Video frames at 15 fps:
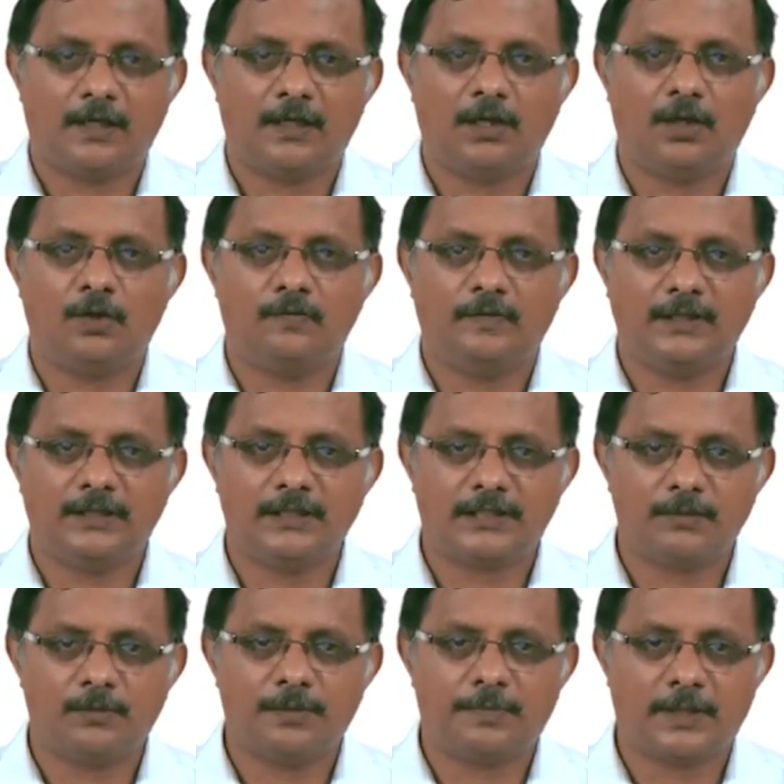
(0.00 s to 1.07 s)
Now, when
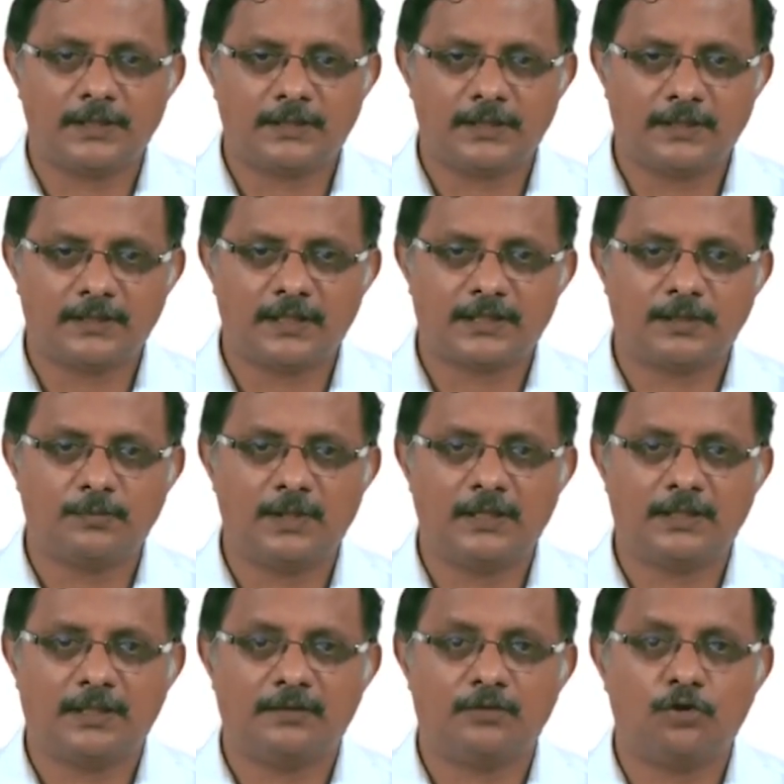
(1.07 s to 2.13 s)
these pleasure centers are
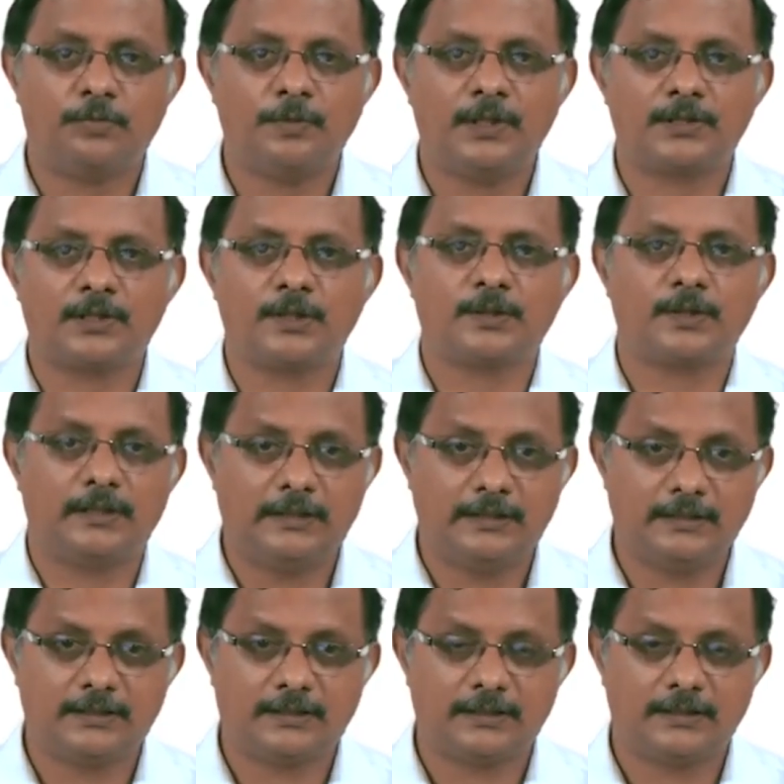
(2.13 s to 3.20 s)
stimulated, dopamine is also
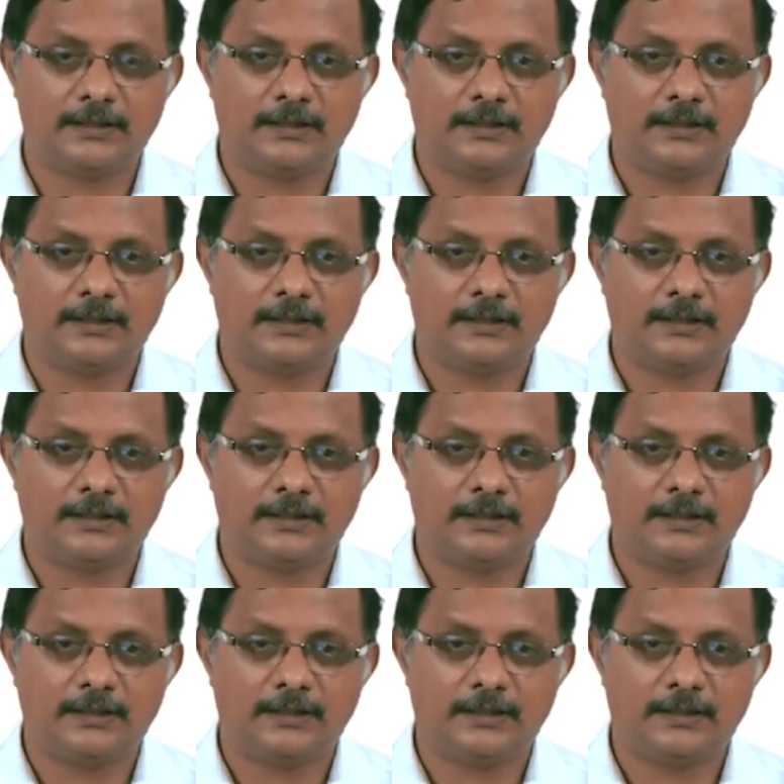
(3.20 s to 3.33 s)
released.